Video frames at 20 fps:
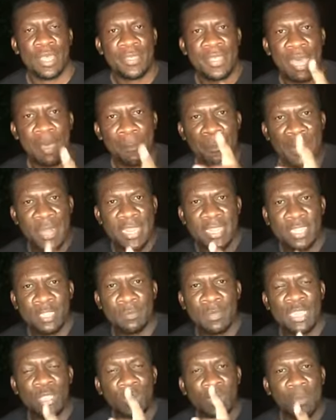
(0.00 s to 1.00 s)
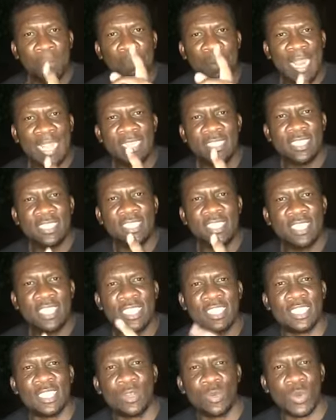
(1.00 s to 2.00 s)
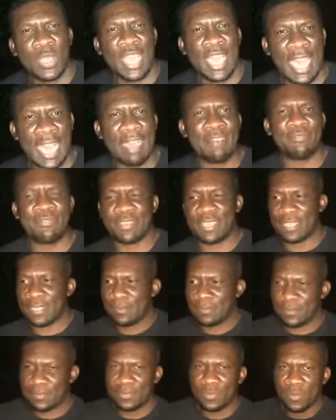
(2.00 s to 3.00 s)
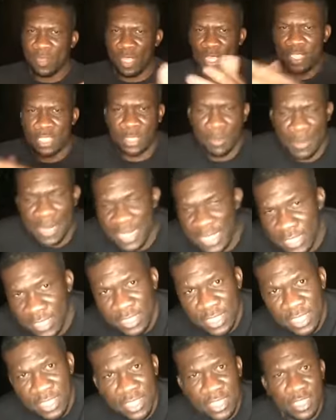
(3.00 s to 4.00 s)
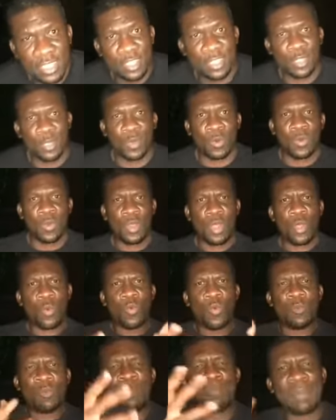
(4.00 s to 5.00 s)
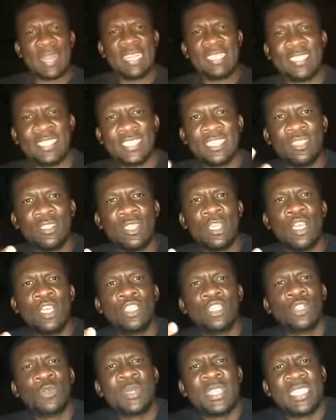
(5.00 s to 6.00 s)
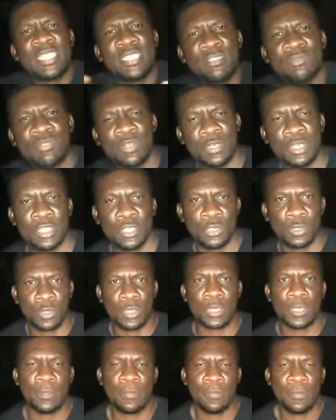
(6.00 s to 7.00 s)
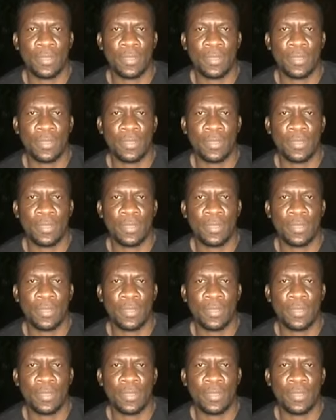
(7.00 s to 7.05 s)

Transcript: That brings me to the planting season we're having. It's the rainy season, so we'll be planting trees very soon.